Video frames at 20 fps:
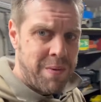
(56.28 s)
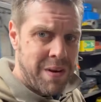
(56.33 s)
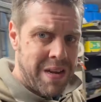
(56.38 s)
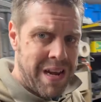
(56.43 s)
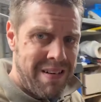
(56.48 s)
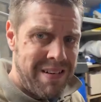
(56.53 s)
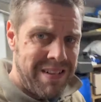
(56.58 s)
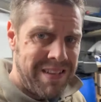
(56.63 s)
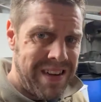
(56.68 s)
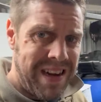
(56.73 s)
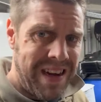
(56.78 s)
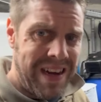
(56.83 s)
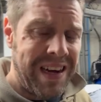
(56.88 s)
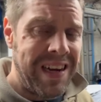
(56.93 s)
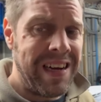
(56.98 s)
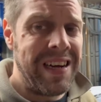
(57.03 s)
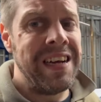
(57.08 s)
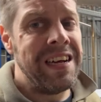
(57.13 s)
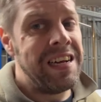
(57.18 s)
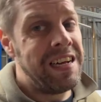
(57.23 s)
my garage
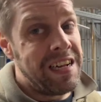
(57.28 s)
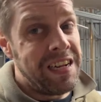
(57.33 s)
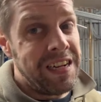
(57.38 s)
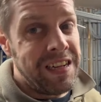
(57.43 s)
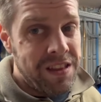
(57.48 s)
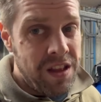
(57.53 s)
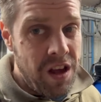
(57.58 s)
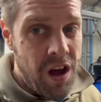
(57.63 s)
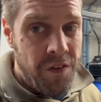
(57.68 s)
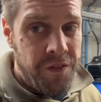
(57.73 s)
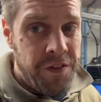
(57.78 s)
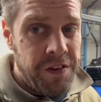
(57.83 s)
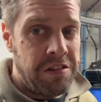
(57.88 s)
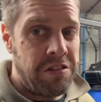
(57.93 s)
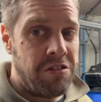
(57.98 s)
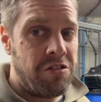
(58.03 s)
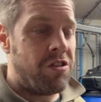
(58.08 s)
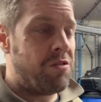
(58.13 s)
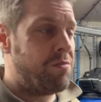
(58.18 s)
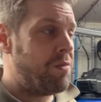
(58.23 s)
now. The office
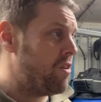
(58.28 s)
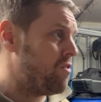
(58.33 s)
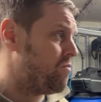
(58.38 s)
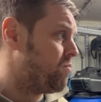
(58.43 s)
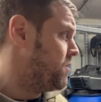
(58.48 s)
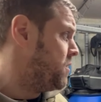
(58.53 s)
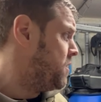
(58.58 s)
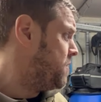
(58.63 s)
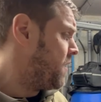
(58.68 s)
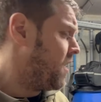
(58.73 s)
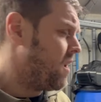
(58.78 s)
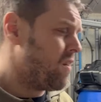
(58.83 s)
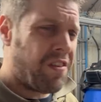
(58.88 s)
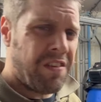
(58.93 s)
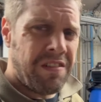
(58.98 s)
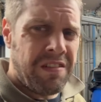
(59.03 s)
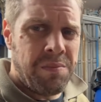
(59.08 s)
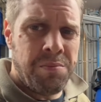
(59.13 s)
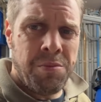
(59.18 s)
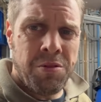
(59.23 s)
is almost moving. I don't
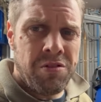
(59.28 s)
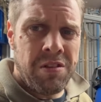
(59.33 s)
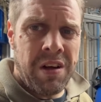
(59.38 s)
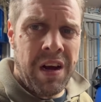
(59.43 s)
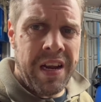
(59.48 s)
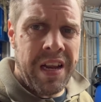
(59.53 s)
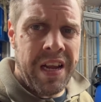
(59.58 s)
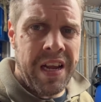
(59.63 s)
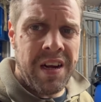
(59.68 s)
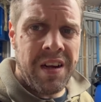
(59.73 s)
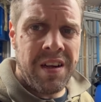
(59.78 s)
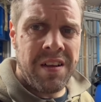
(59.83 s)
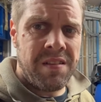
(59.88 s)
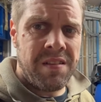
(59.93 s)
think there's much of that in here.